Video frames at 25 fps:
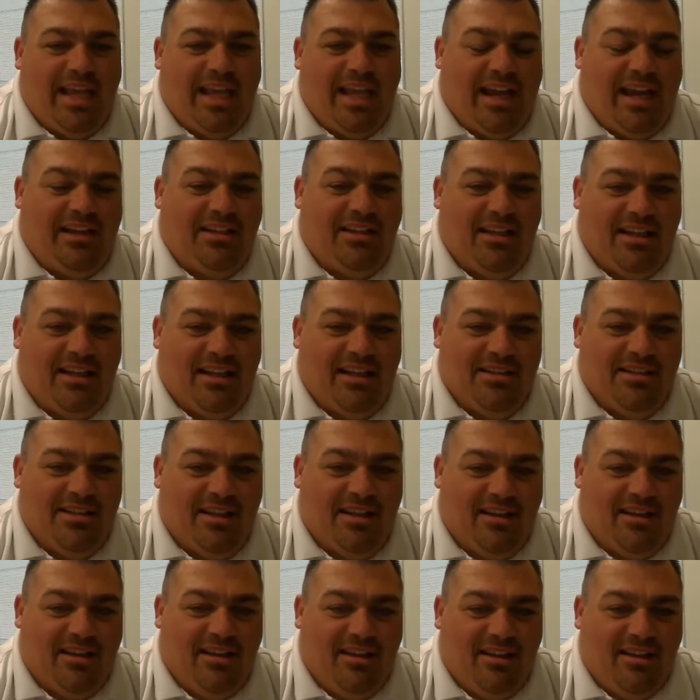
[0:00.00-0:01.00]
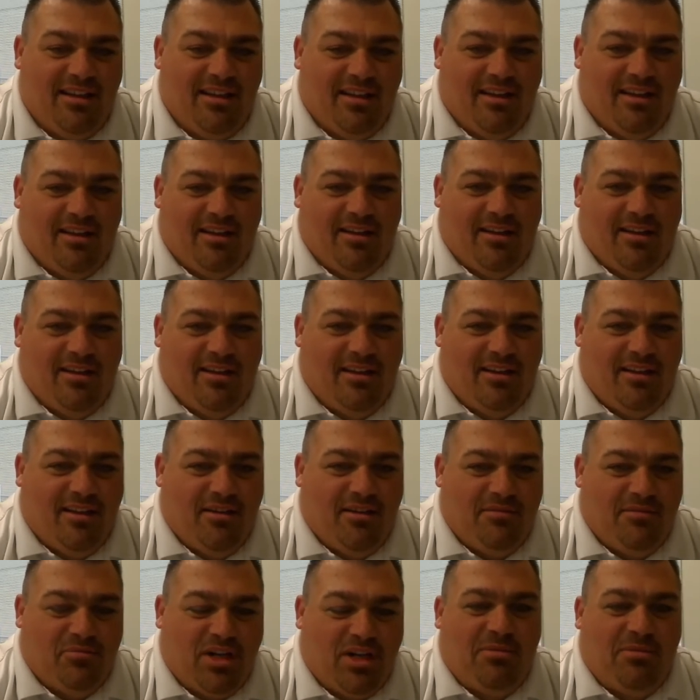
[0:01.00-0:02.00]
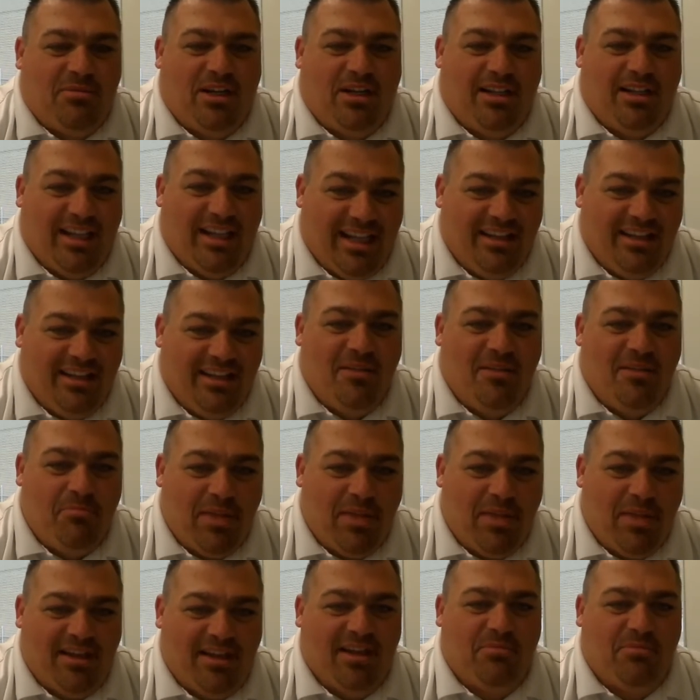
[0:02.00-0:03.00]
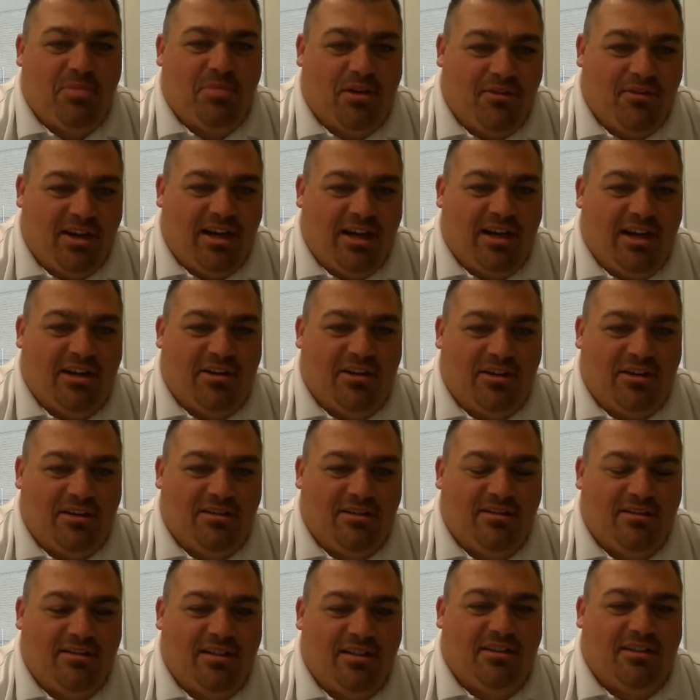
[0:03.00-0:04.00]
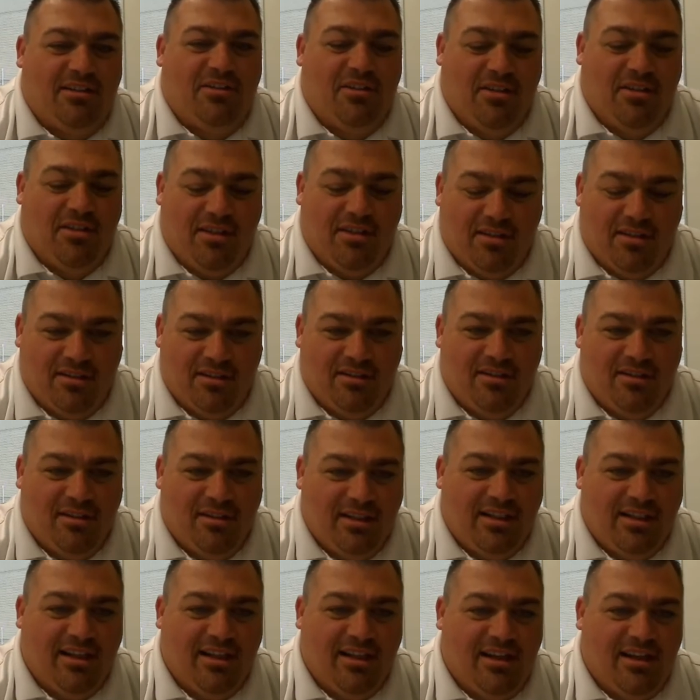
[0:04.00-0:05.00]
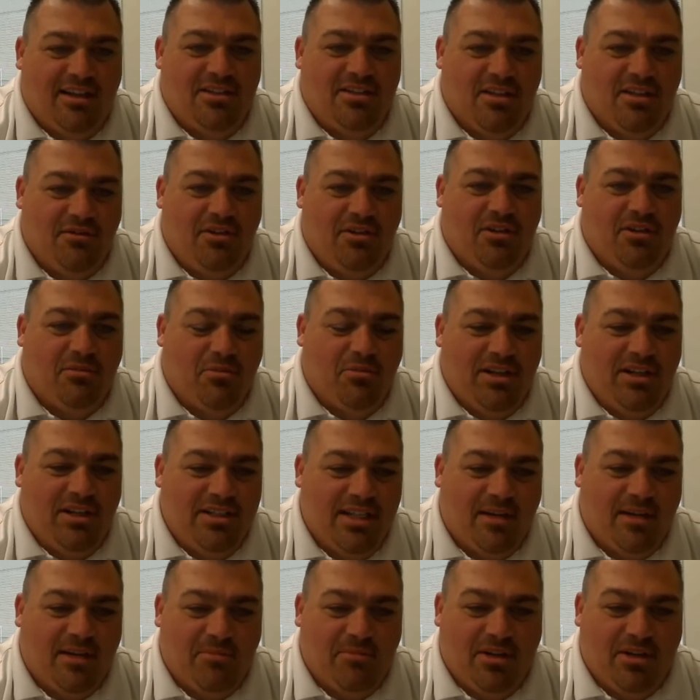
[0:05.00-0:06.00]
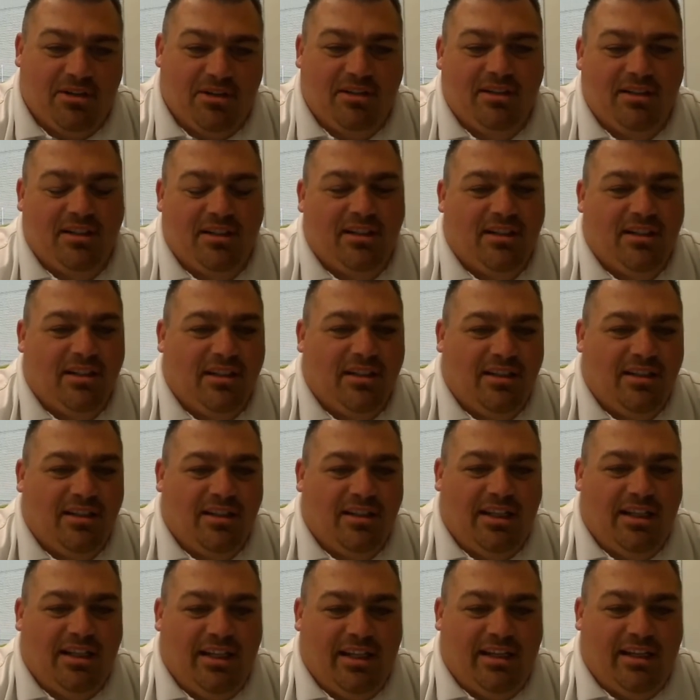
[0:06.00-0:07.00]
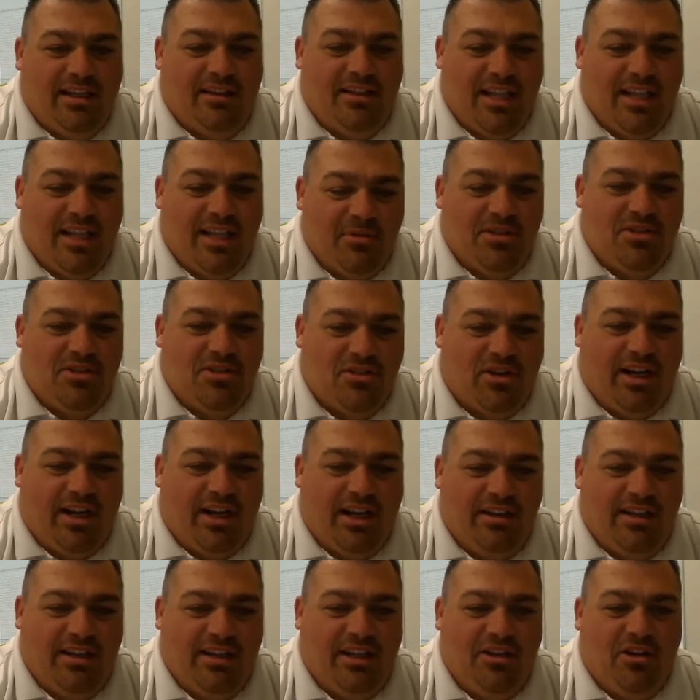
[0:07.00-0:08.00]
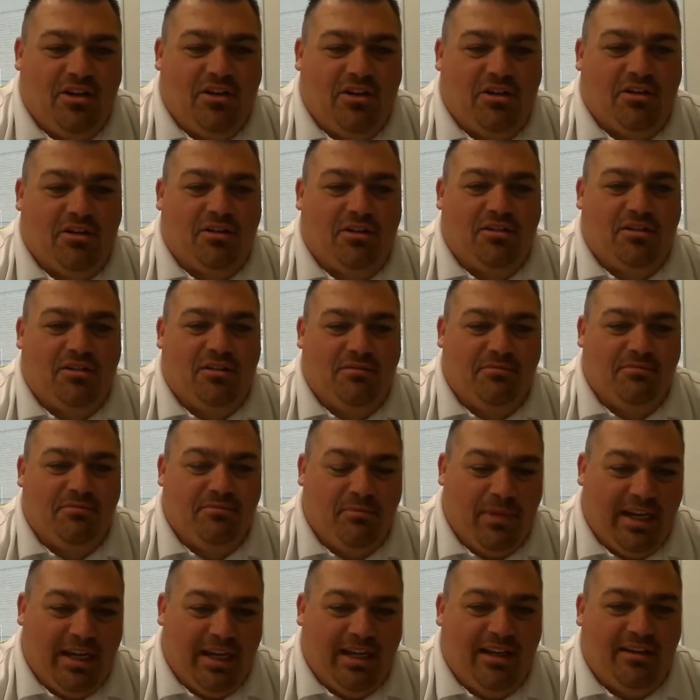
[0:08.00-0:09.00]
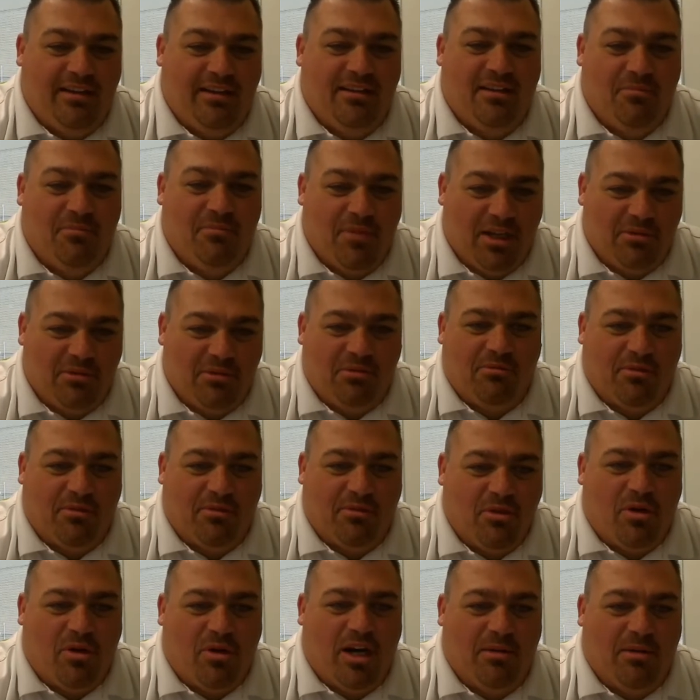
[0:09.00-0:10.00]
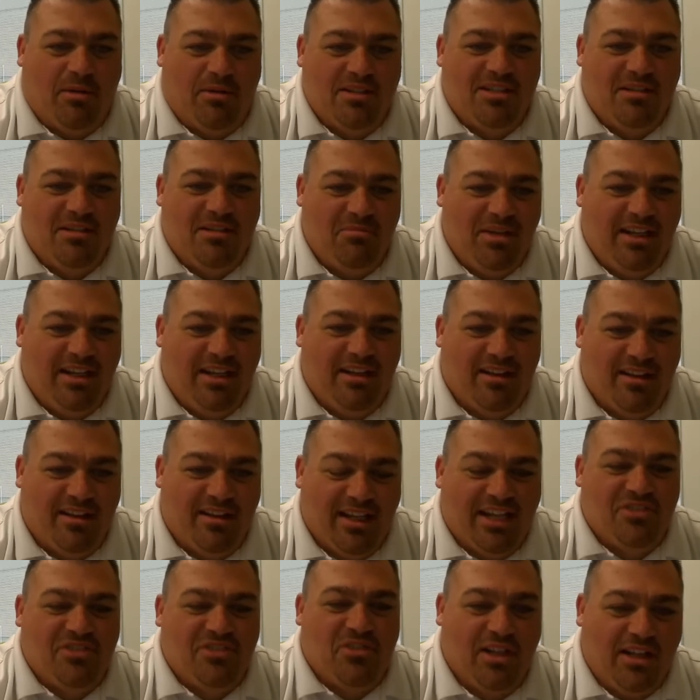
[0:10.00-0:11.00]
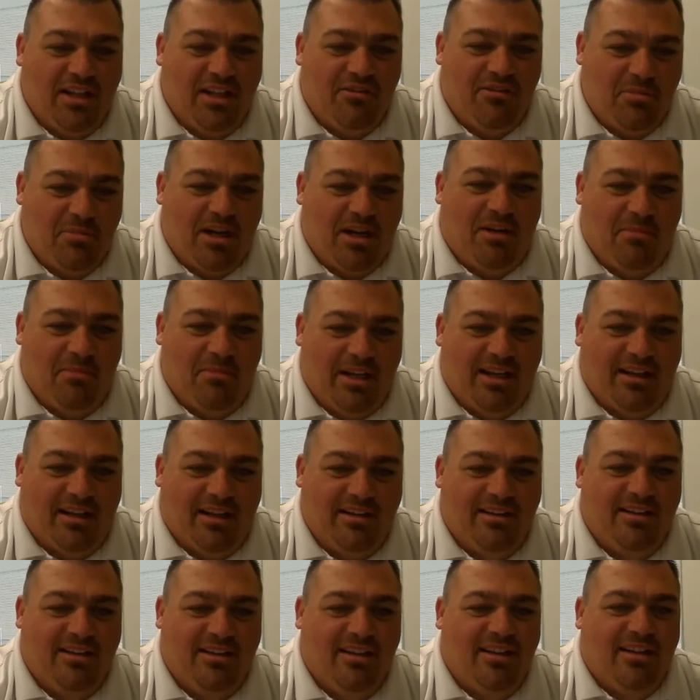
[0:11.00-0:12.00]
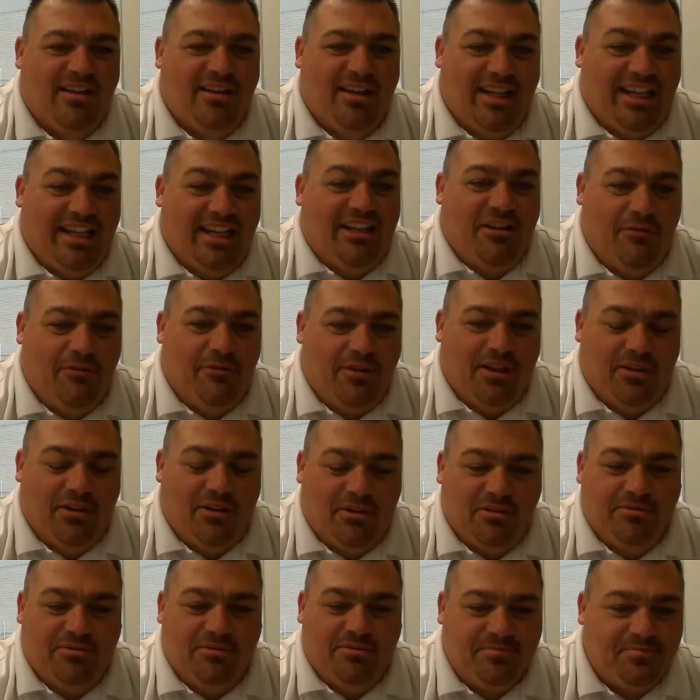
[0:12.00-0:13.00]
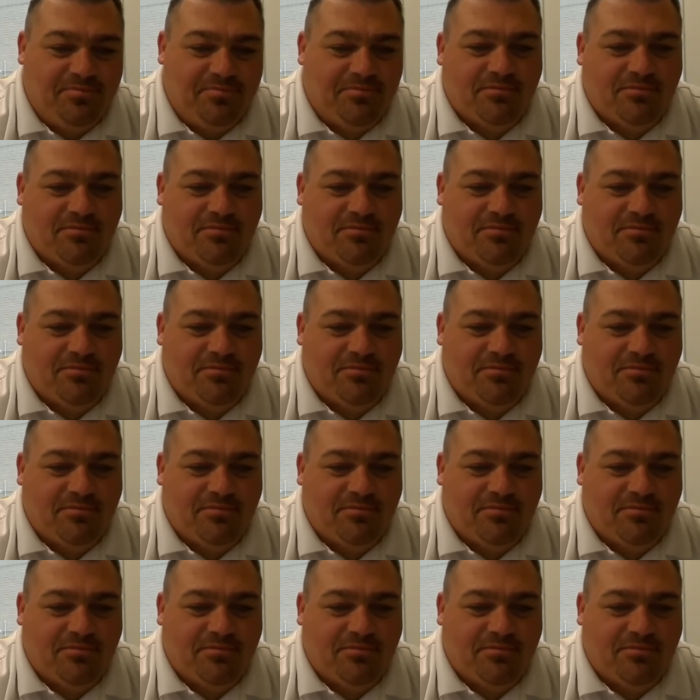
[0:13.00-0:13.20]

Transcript: acting as a primarily independent provider under the guise of your preceptor, and demonstrating that you're meeting the minimum requirements to be an entry-level paramedic in the field.